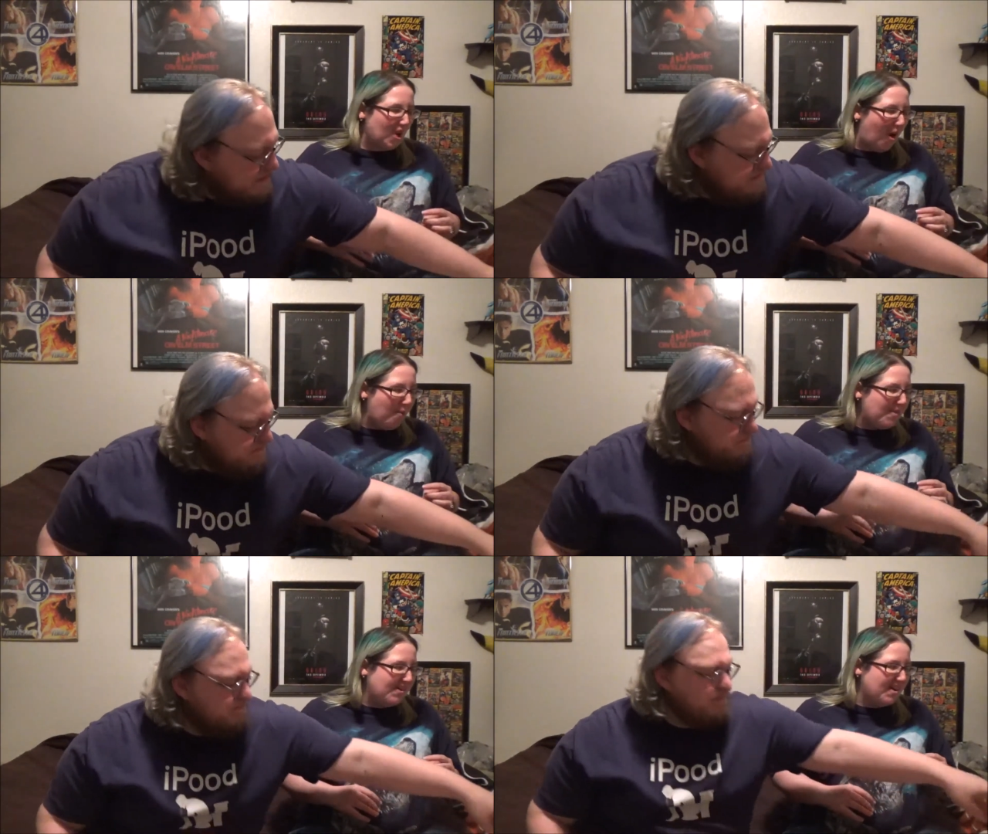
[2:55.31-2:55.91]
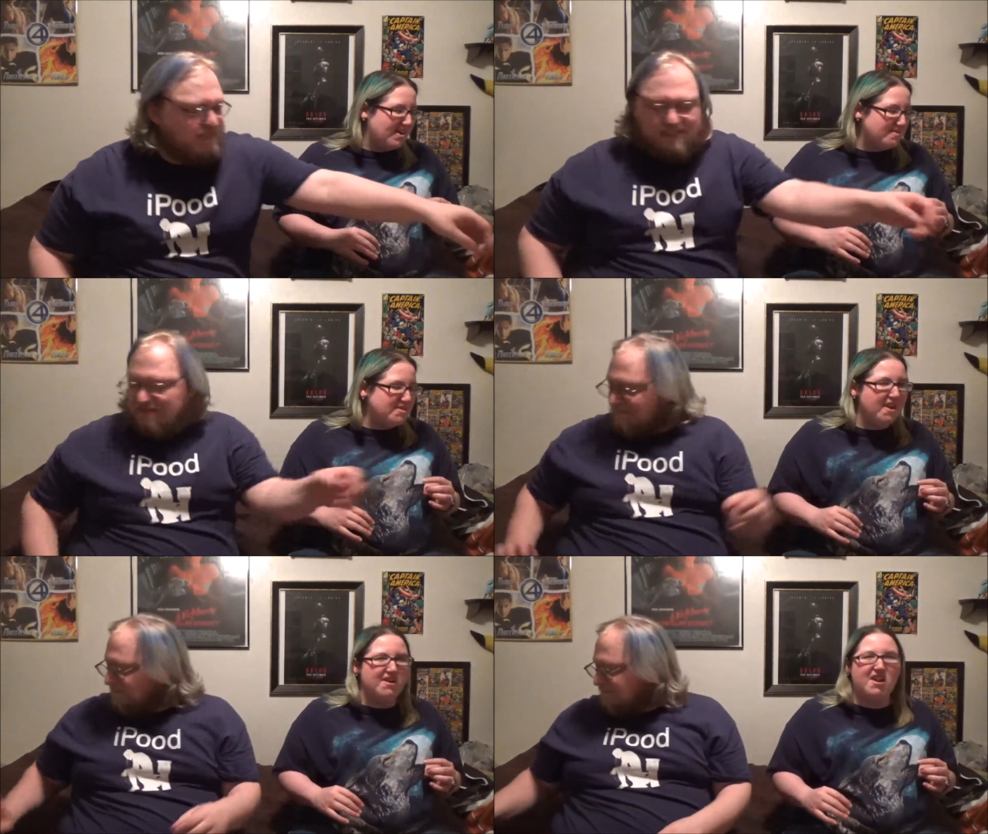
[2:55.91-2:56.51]
Speaker 1: Oh my god, now I'm
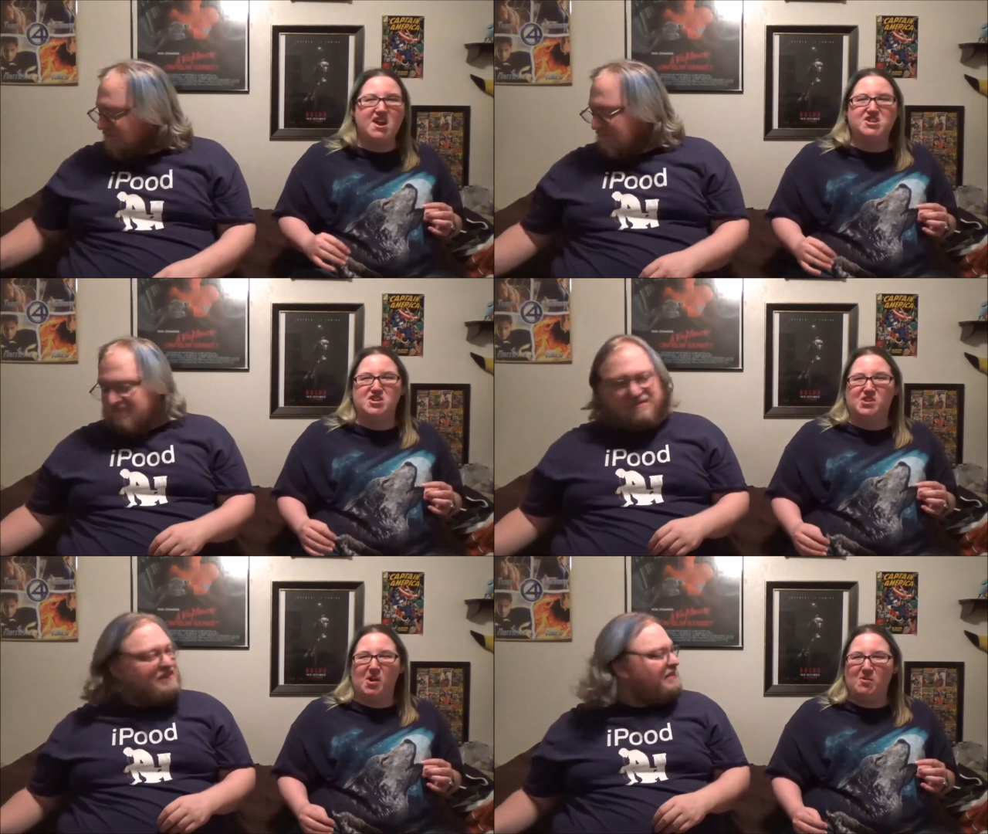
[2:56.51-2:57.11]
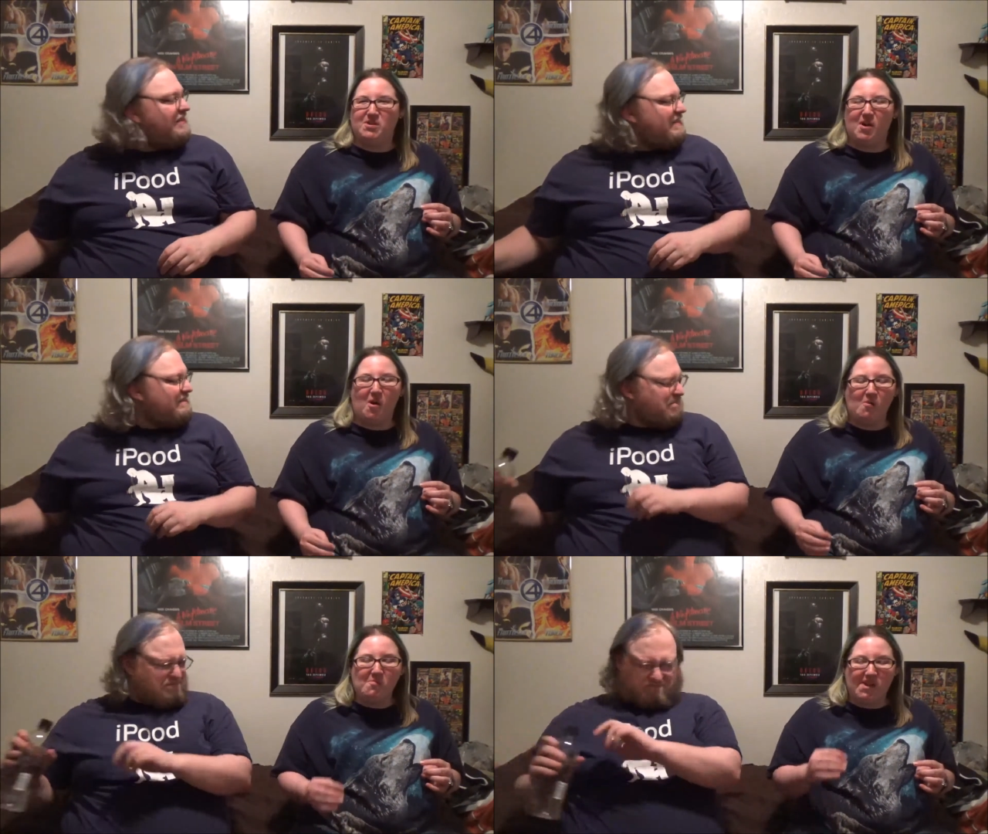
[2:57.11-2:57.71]
trying to taste it though.
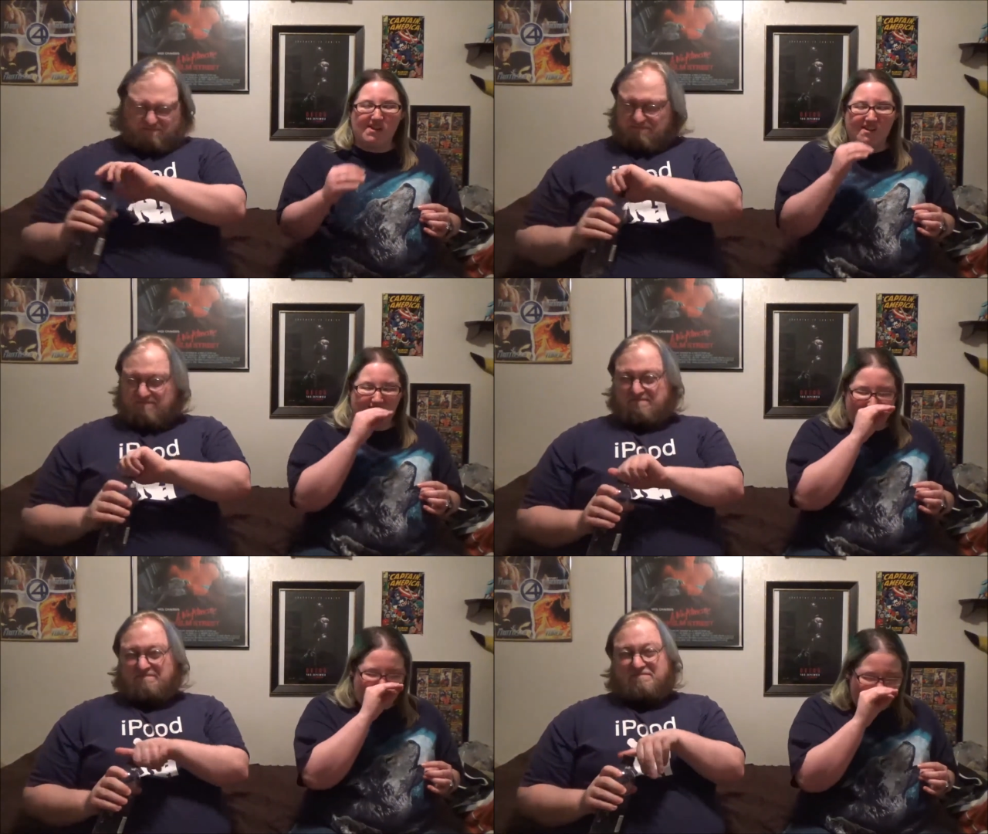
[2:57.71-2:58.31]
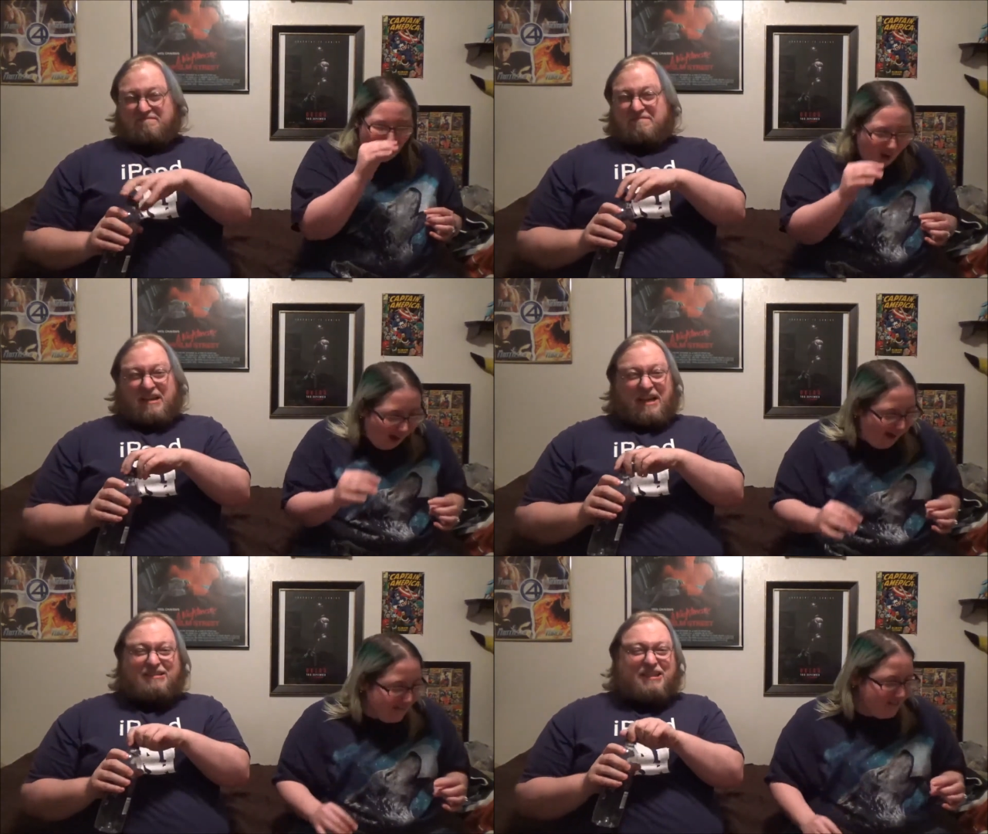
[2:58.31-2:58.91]
Oh my. Mm,
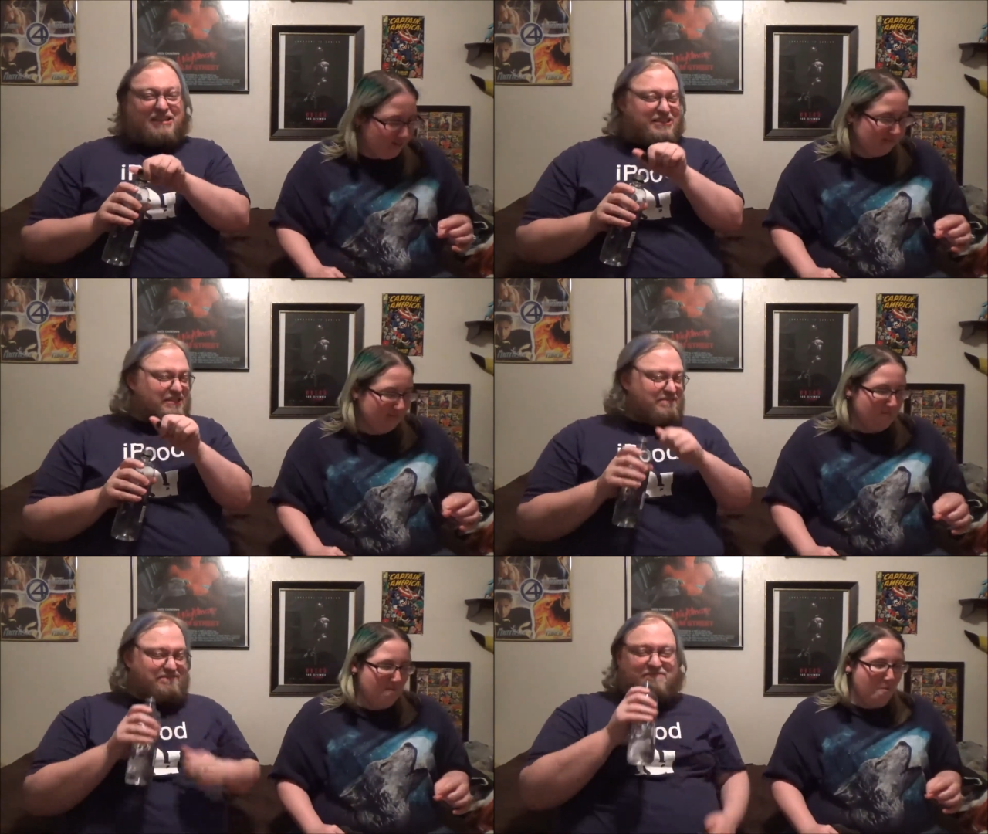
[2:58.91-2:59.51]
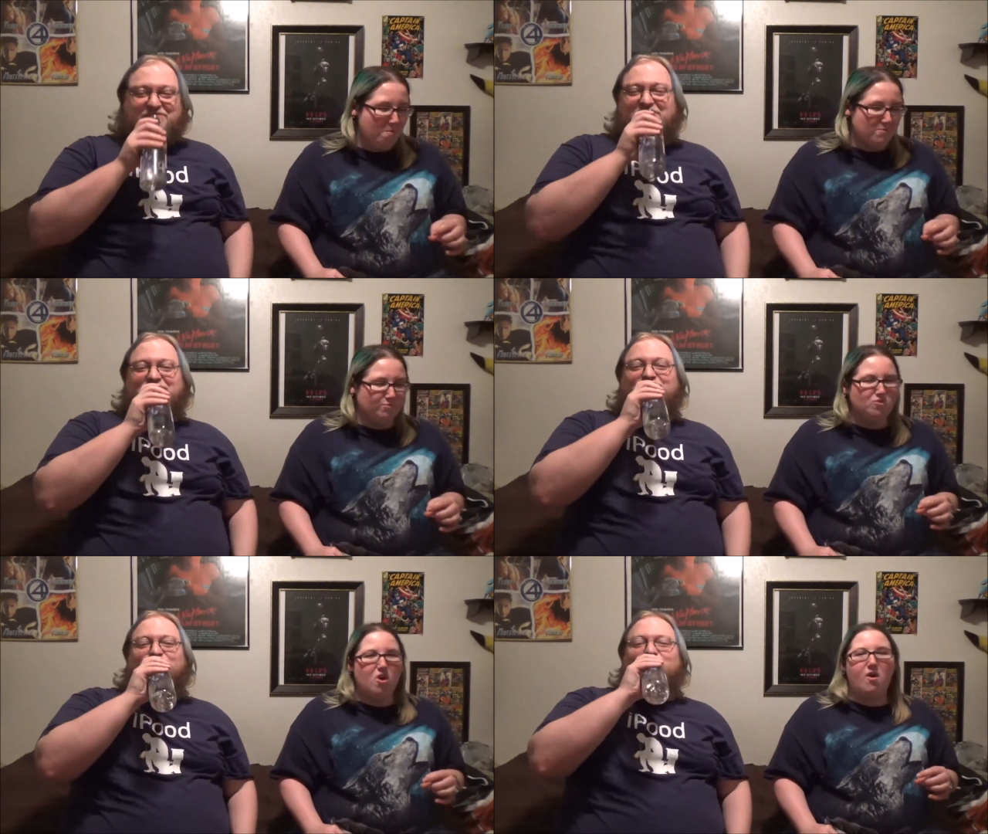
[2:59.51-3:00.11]
yeah,
Speaker 2: I tasted it.
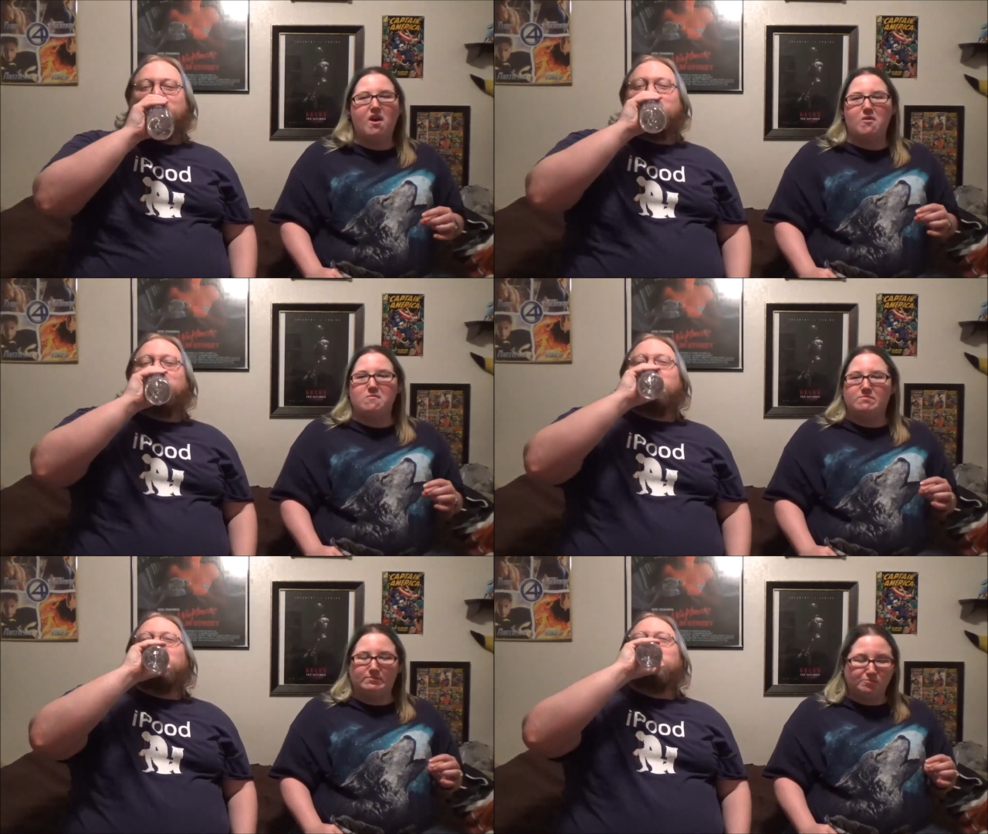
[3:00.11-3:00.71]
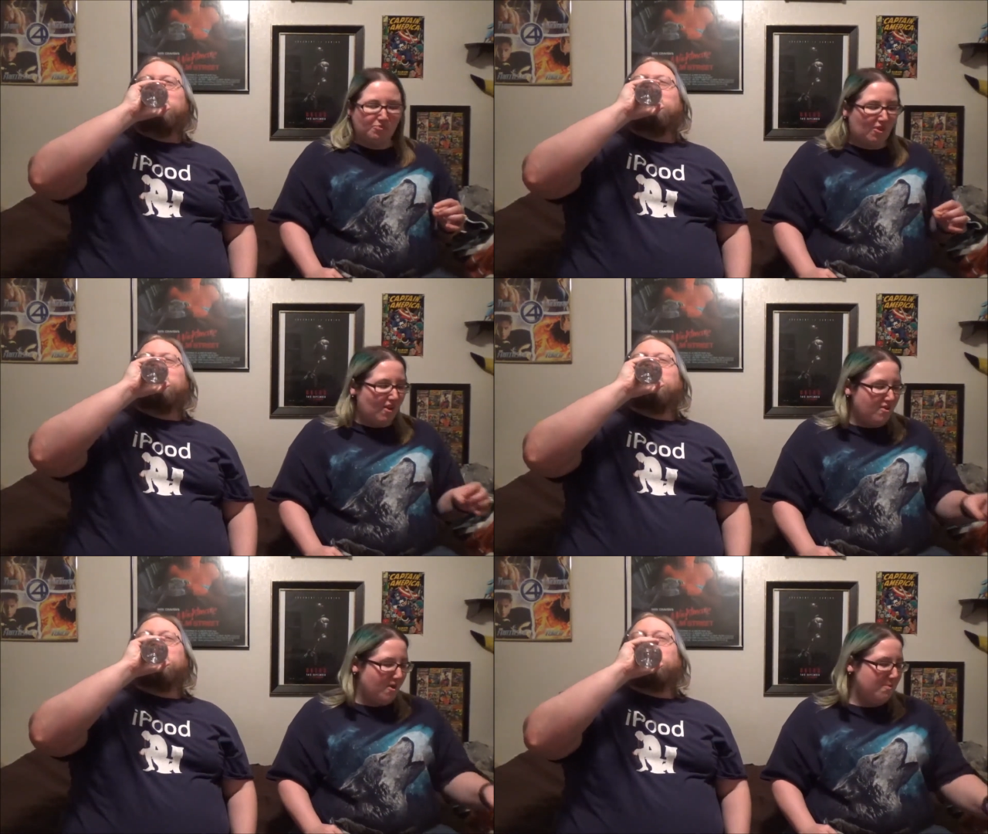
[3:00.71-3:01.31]
Speaker 1: Okay.
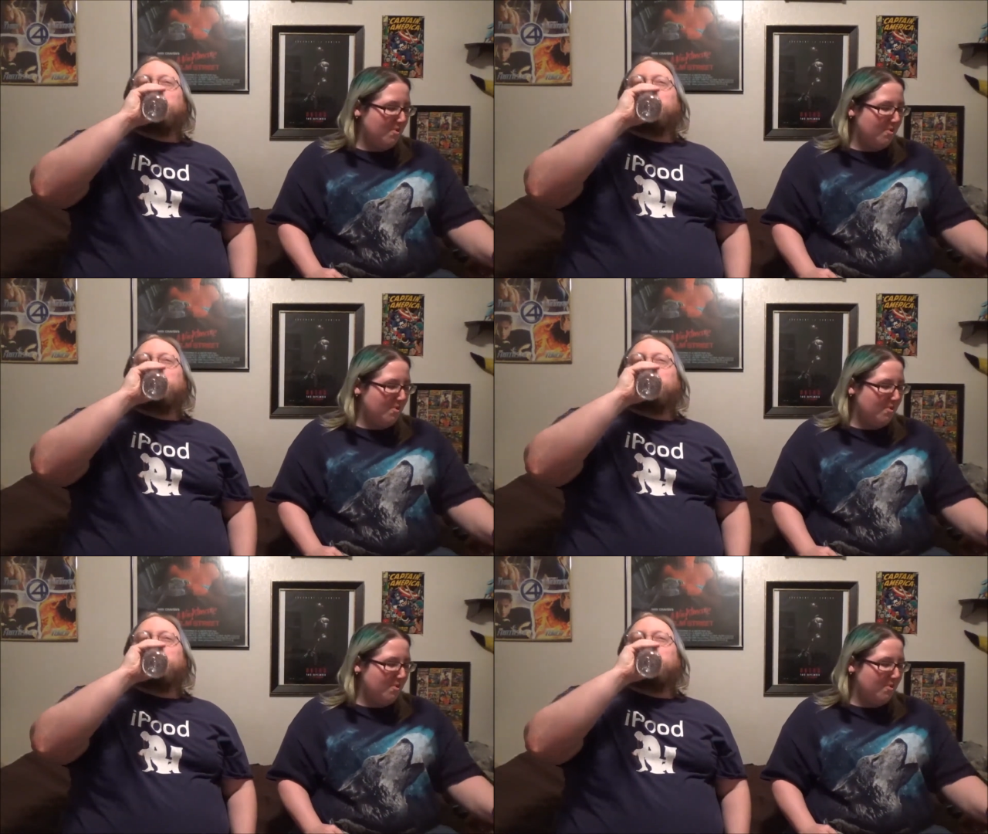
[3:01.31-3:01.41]
Not be